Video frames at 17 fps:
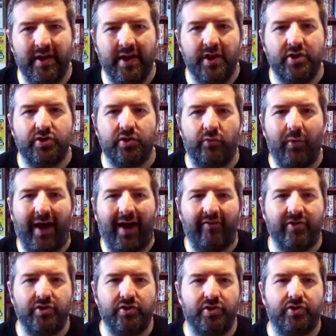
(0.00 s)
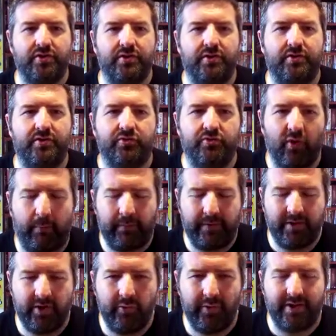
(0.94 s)
So rather than just dropping
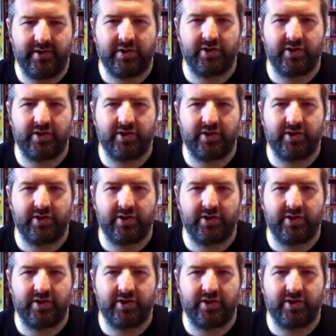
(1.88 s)
you into